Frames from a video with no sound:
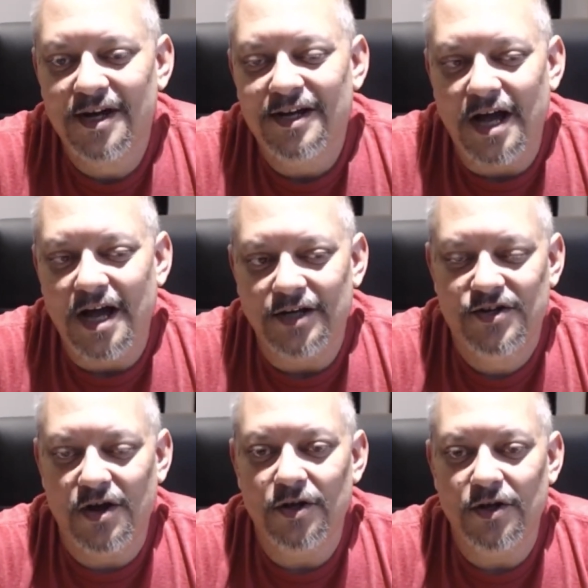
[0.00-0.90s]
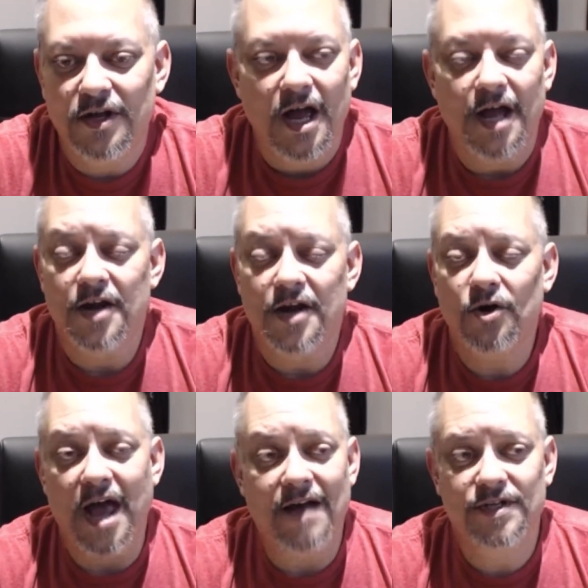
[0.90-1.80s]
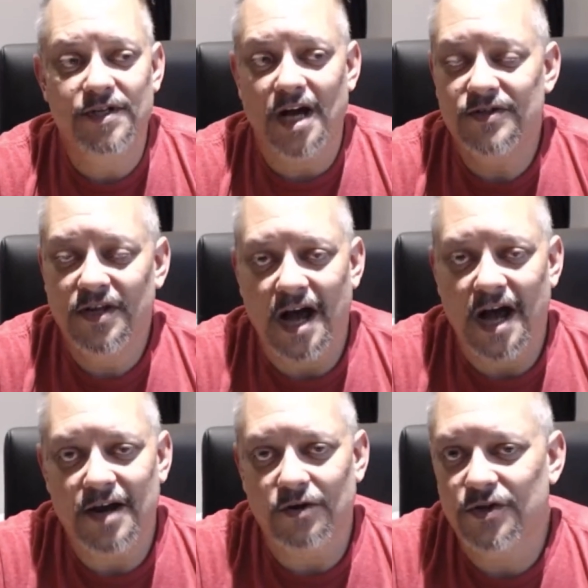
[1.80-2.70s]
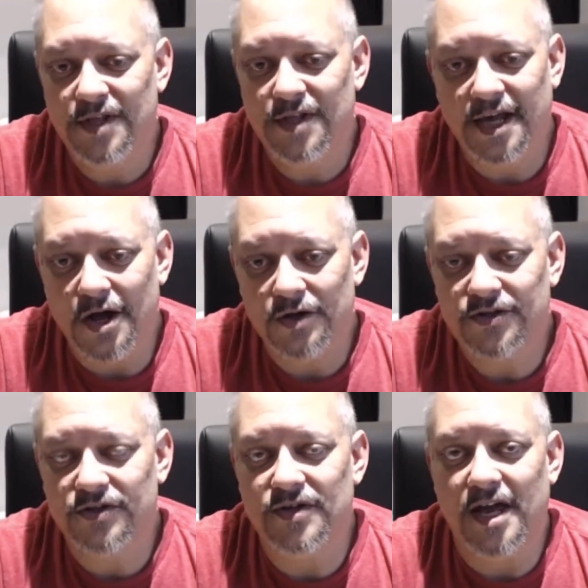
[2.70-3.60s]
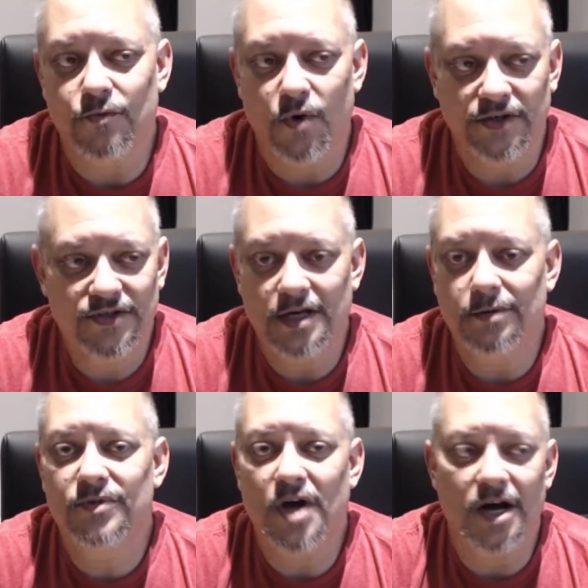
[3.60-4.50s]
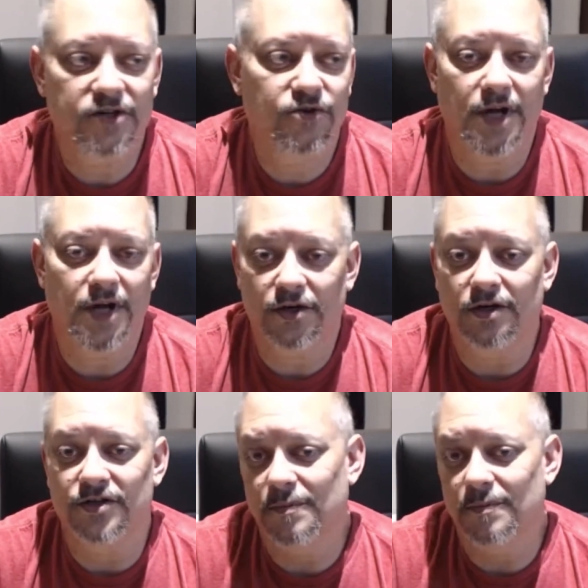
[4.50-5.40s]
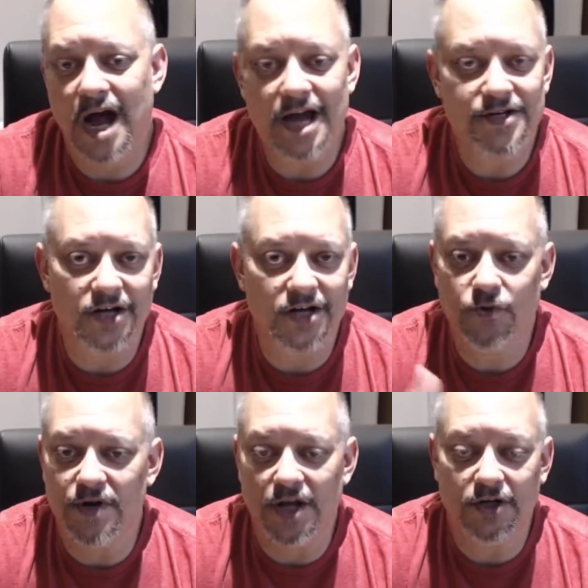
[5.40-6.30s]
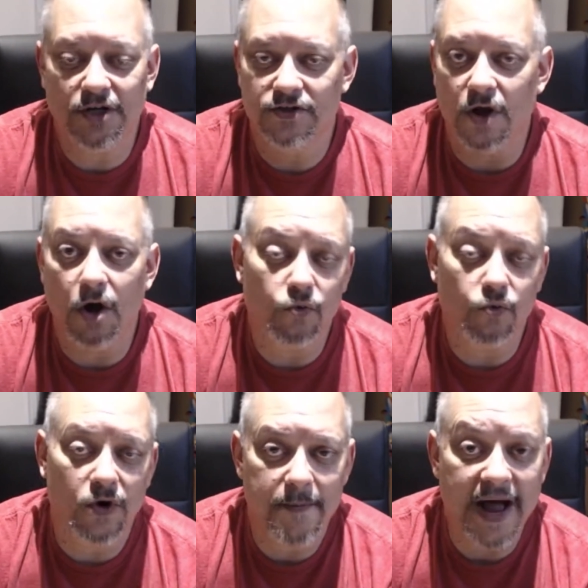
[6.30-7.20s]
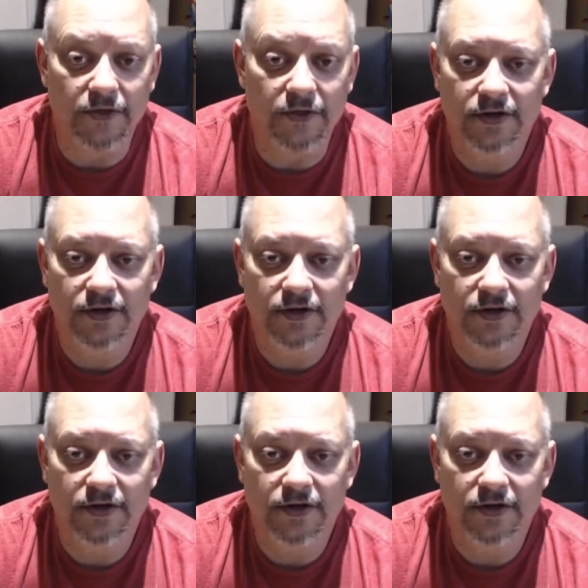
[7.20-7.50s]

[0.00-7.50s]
I called it, and I don't advertise it. I don't do anything else. It's like one team talks to another or some guy talks to another. It's all word of mouth.